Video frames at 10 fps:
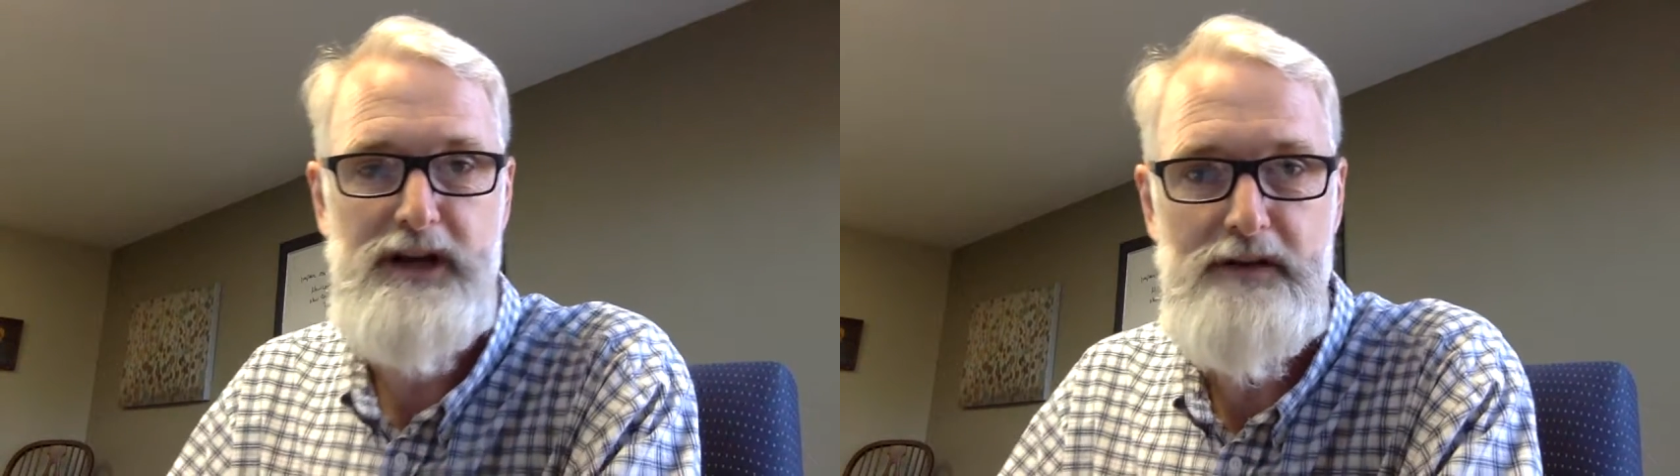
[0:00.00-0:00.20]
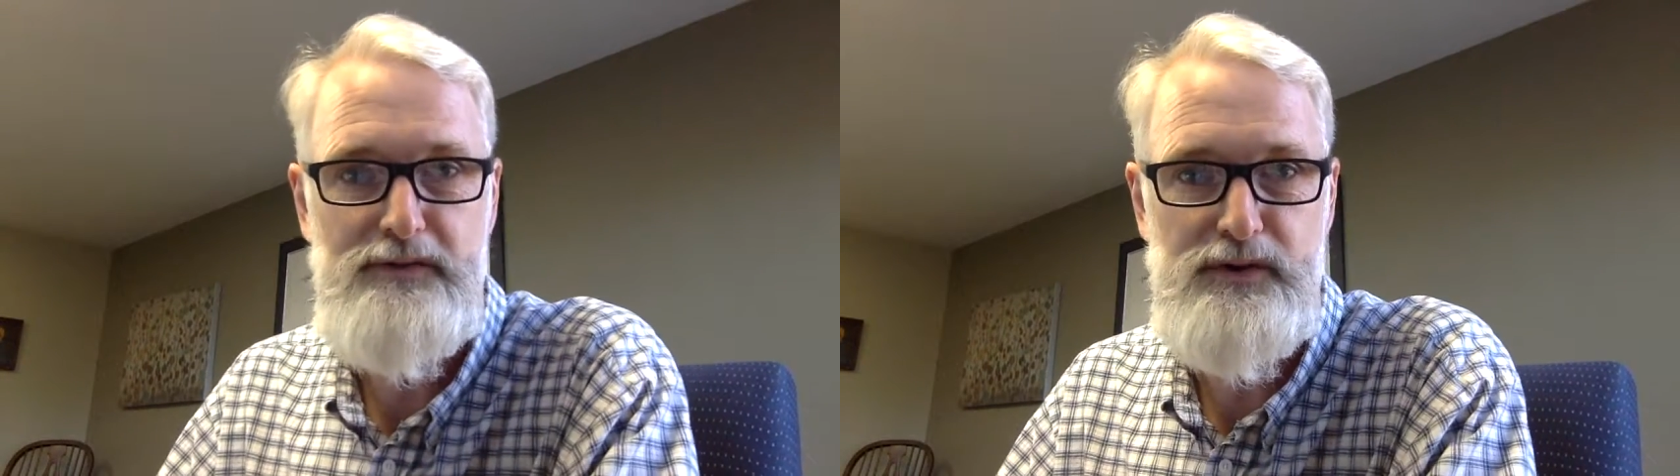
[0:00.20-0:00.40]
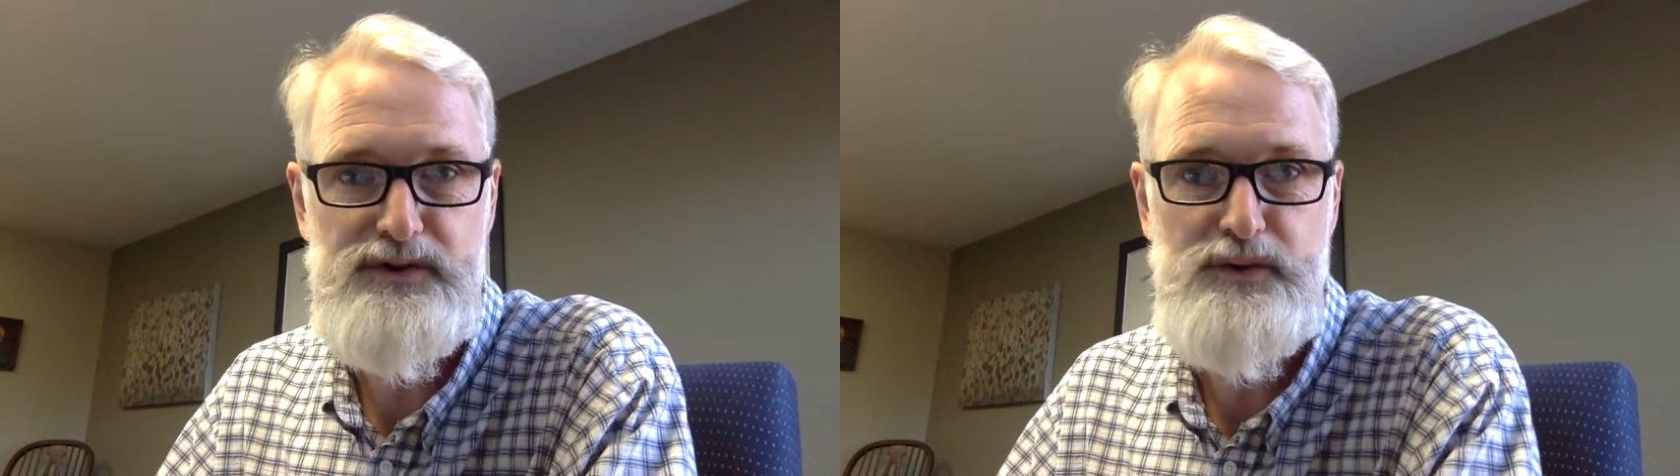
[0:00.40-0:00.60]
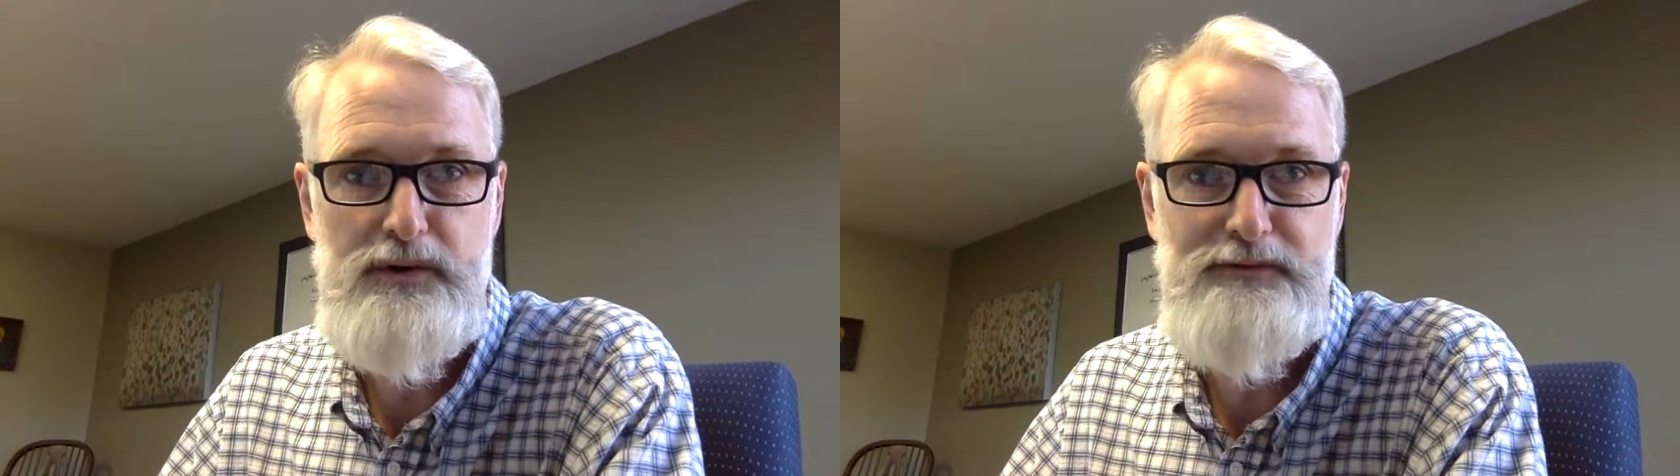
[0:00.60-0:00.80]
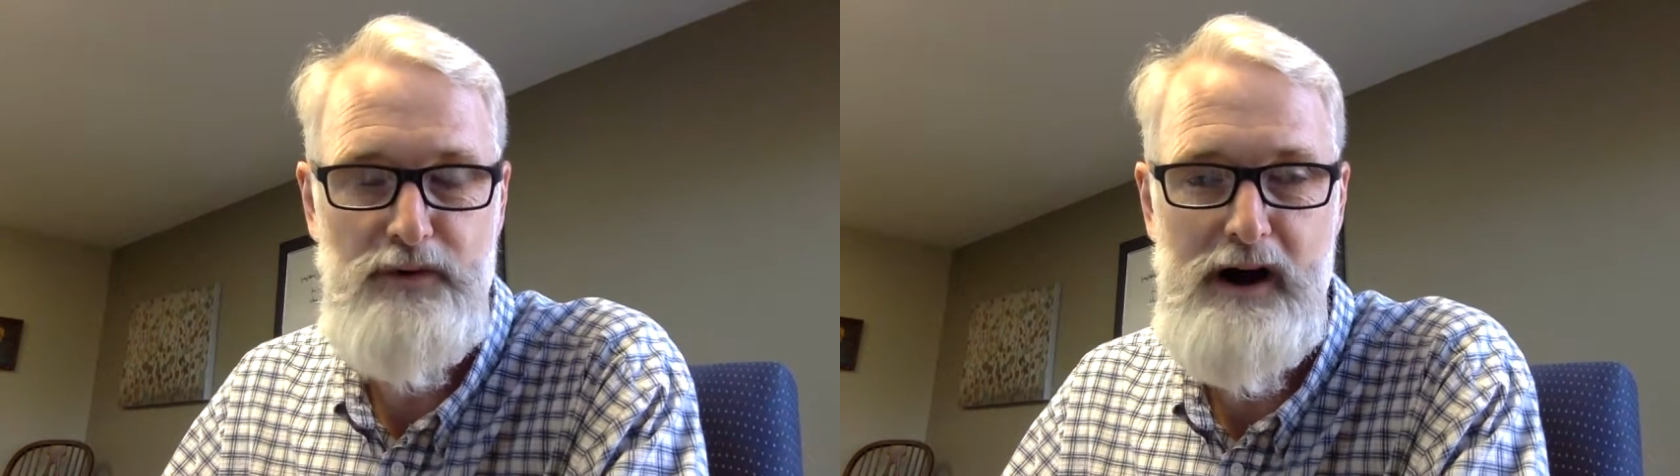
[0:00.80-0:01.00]
cover those
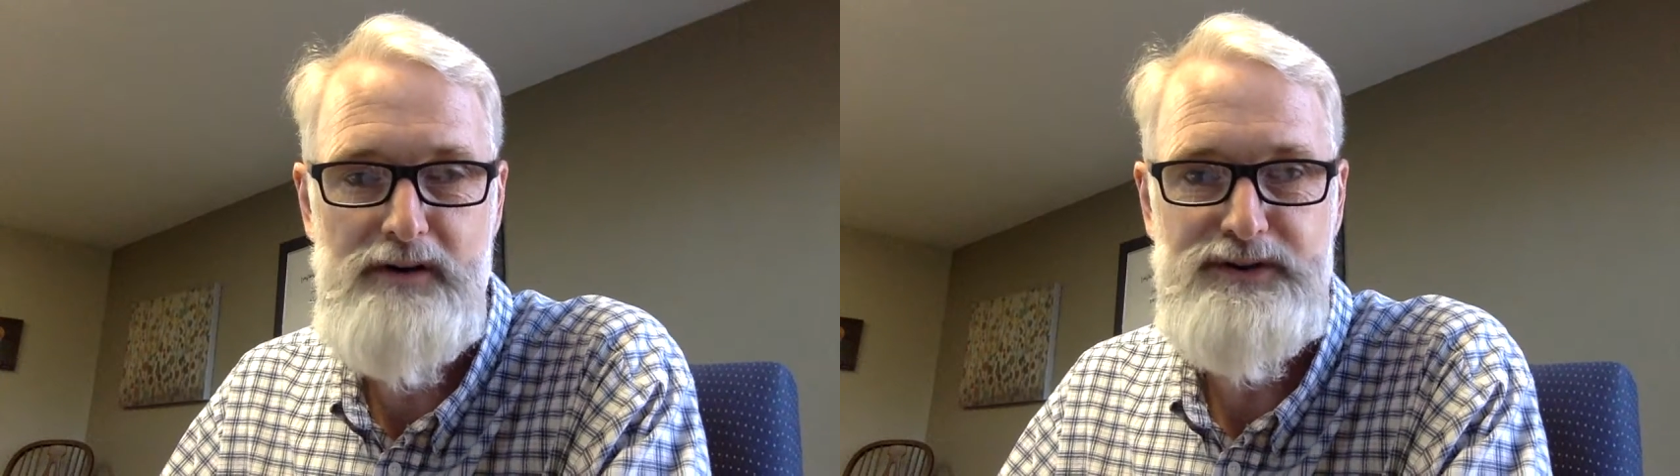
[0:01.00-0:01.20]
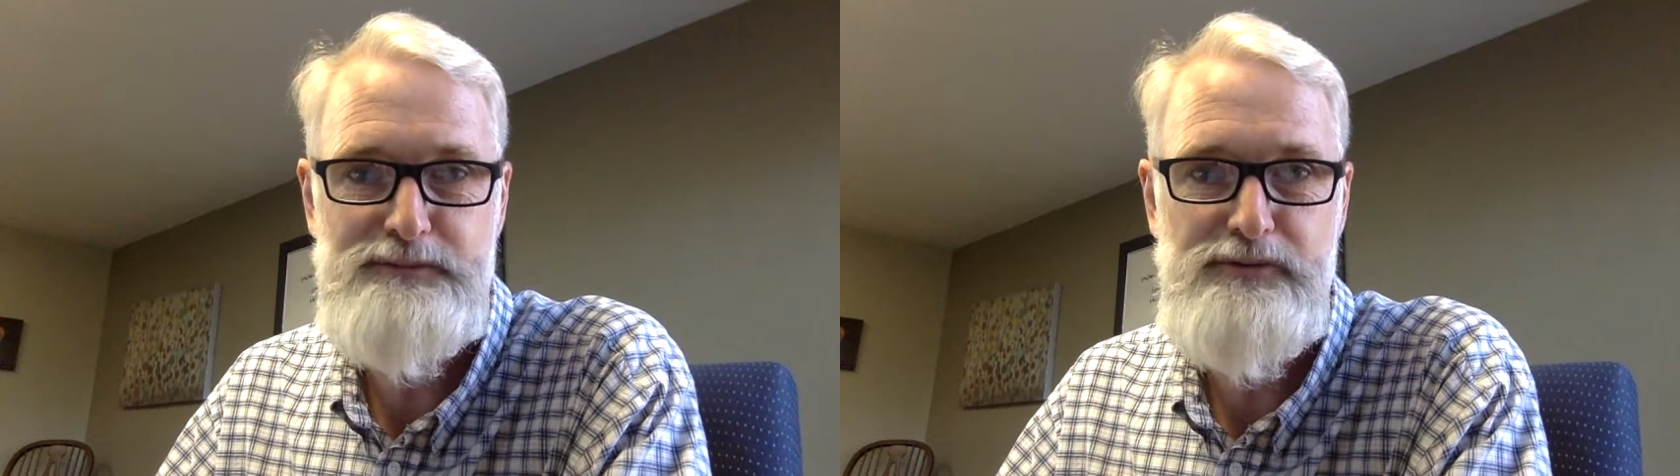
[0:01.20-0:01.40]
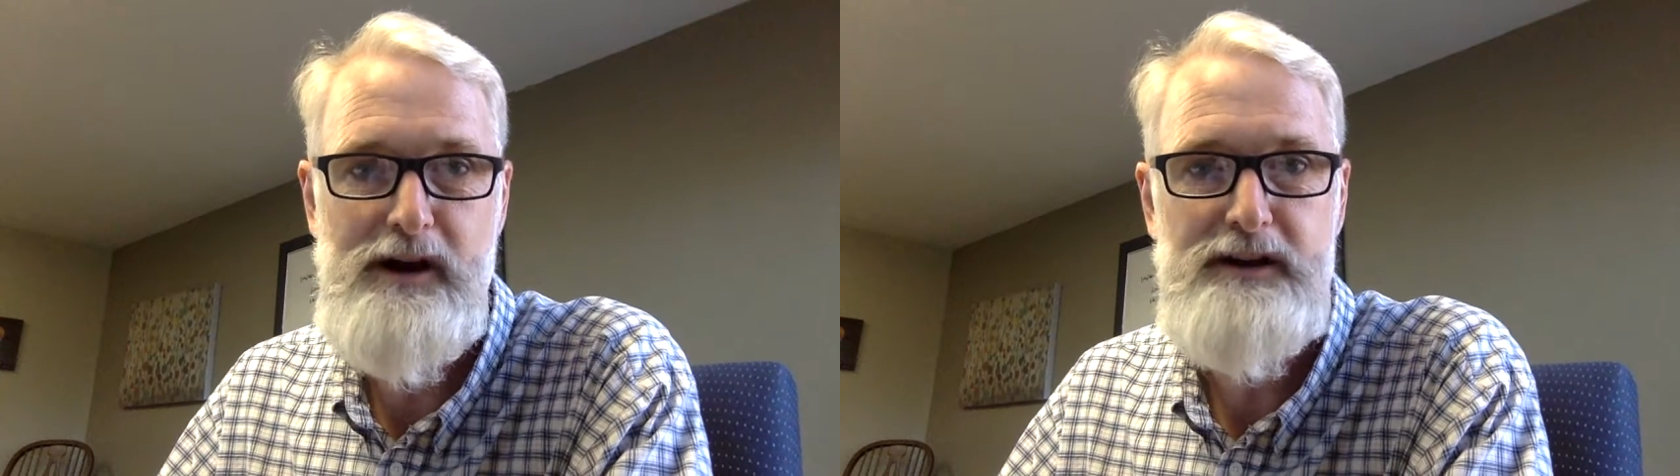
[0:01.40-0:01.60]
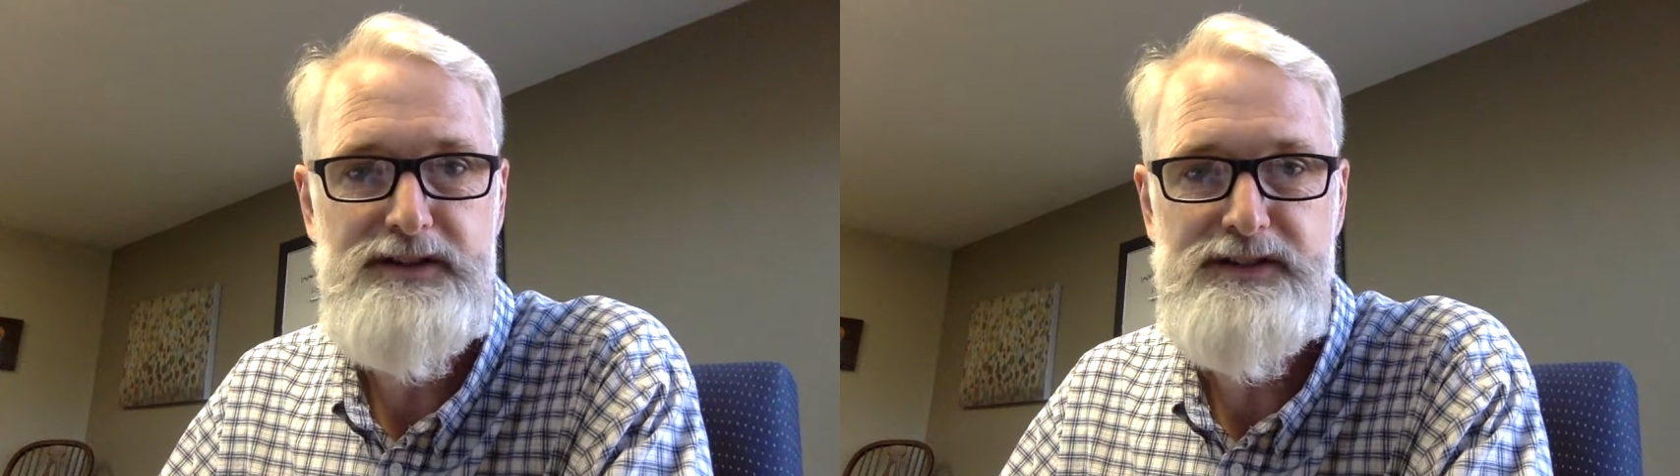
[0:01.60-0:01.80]
24 hours in prayer,